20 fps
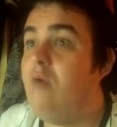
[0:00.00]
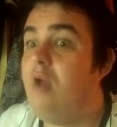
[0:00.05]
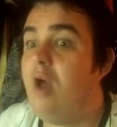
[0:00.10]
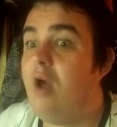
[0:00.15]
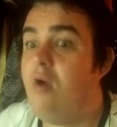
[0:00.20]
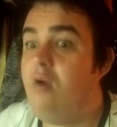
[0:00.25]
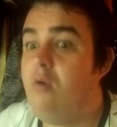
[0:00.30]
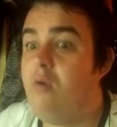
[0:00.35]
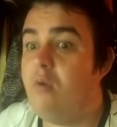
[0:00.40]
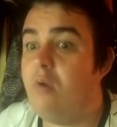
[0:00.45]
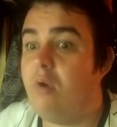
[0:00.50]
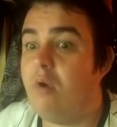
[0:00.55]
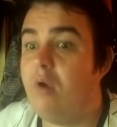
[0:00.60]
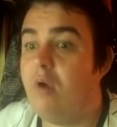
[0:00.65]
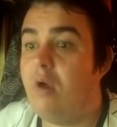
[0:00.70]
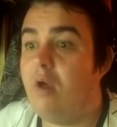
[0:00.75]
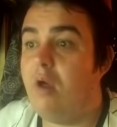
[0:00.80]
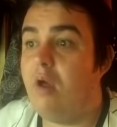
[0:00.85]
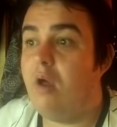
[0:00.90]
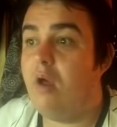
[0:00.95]
no!
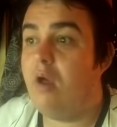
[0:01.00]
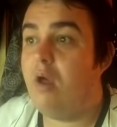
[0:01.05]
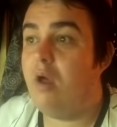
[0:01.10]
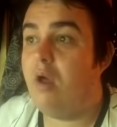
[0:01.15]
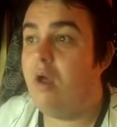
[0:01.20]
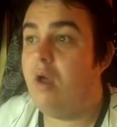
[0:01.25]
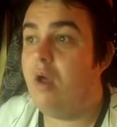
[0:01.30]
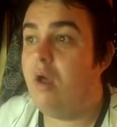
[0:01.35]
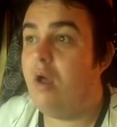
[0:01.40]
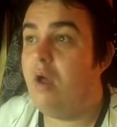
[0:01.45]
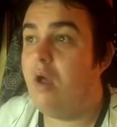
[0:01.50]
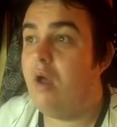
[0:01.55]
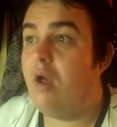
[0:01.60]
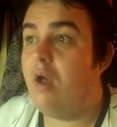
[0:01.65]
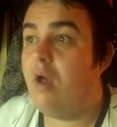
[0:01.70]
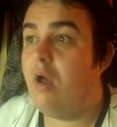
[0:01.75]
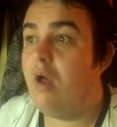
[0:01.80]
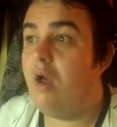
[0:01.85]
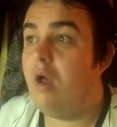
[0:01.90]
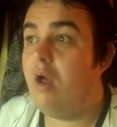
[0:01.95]

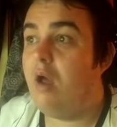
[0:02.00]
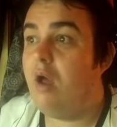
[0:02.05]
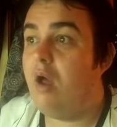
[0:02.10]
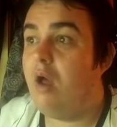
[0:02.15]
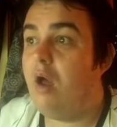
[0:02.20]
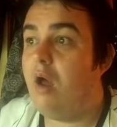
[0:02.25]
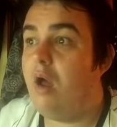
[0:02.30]
That